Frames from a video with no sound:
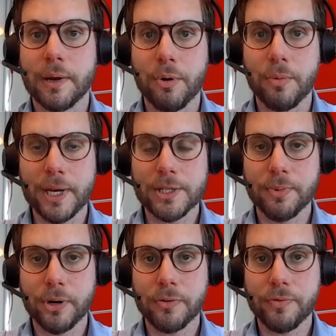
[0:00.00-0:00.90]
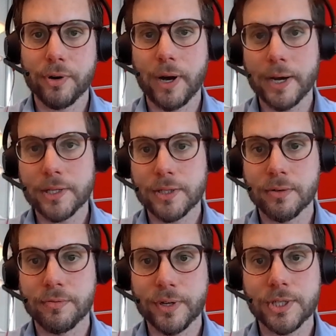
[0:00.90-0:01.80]
It remains one of our highest
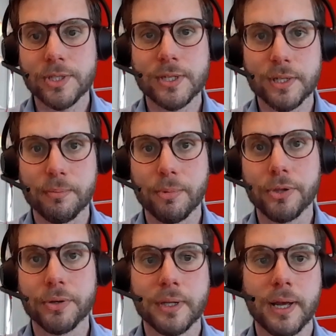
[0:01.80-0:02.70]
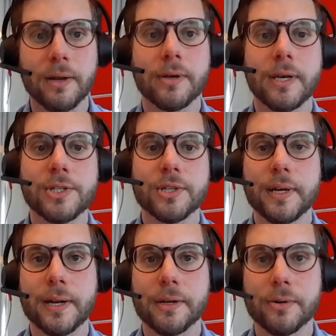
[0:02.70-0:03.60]
convictions in the moderate allocation
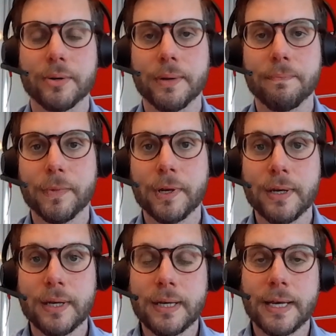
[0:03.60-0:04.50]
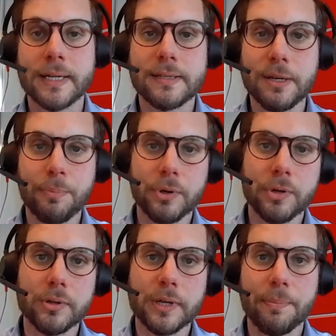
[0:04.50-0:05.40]
category. In a
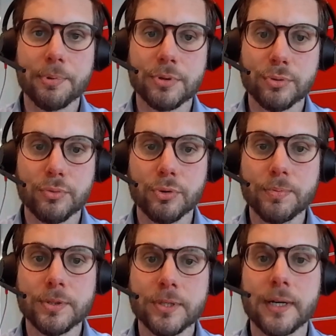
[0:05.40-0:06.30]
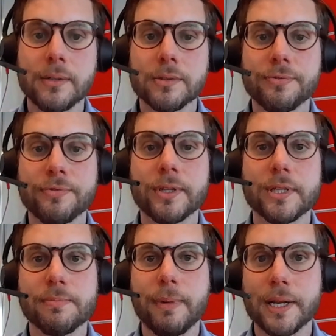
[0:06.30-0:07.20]
typical Capital Group style, the fund
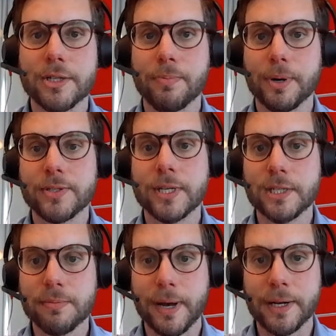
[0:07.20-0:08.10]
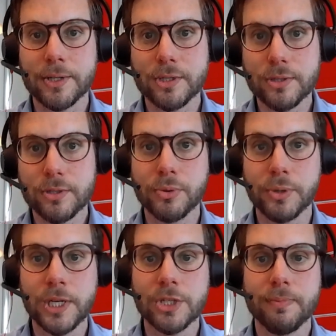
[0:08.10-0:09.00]
is managed by 6 managers who
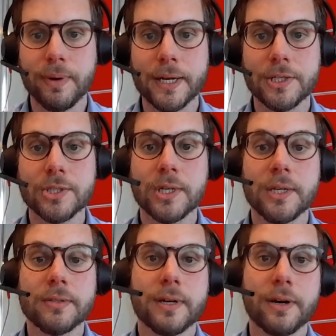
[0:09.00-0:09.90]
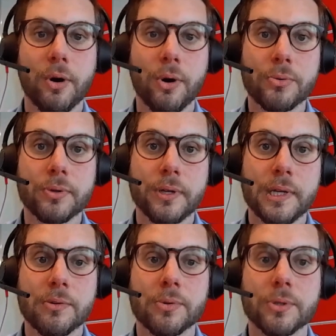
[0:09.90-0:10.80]
each manage their own
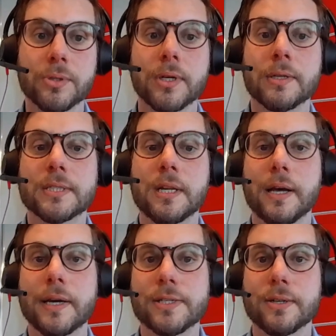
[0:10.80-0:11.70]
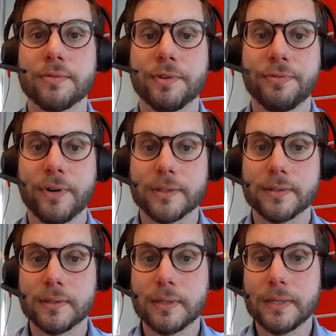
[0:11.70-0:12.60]
equal slice of the fund.